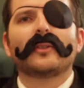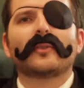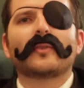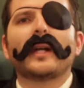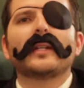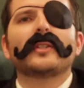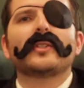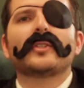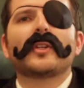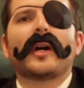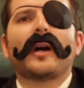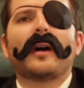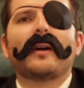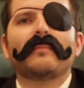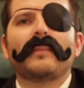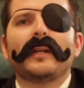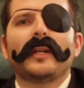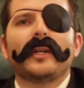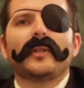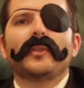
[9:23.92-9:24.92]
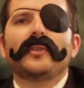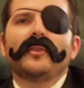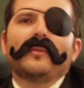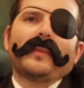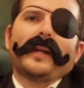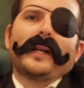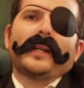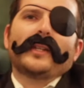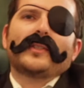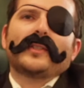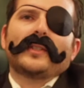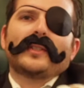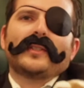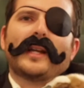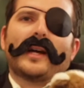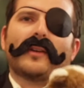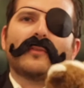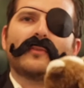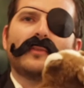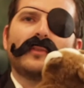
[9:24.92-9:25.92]
Great job. You may sit
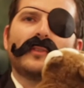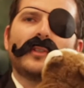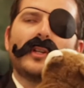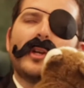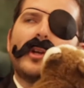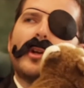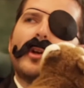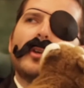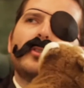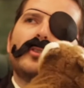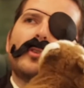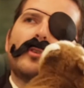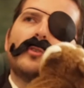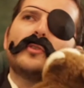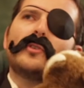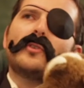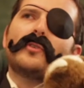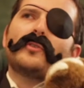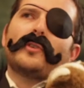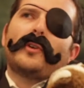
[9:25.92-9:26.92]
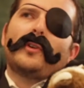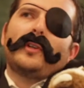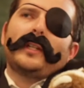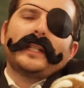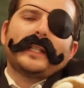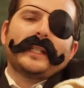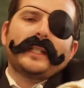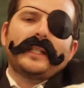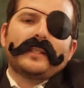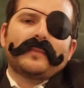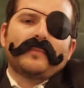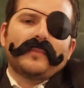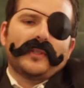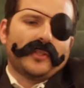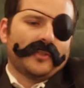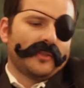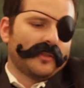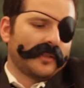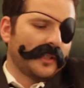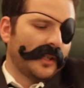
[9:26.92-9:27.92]
down. No, no, no lickies,
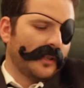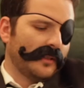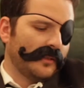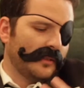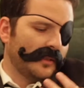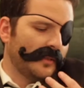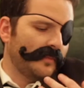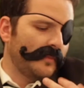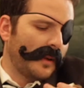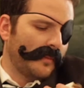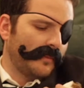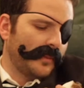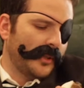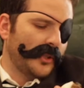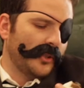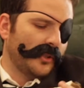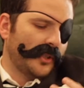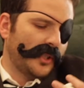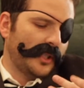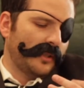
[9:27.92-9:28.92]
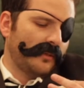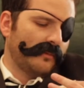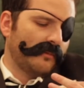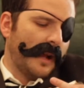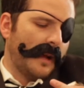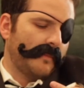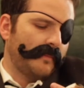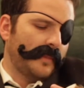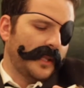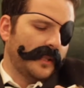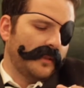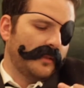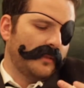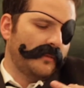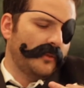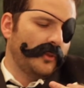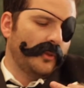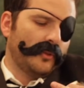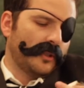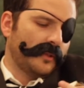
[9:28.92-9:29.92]
Mr. Cuddles. Remember, you're still rabid.
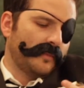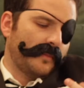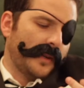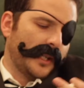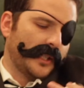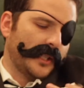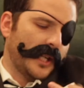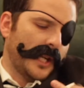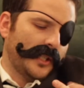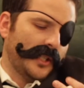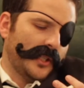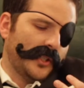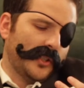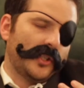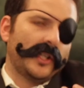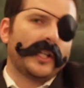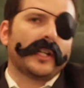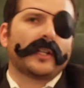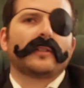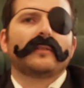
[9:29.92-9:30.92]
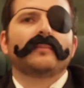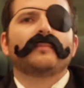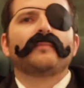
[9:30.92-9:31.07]
You could make daddy sick.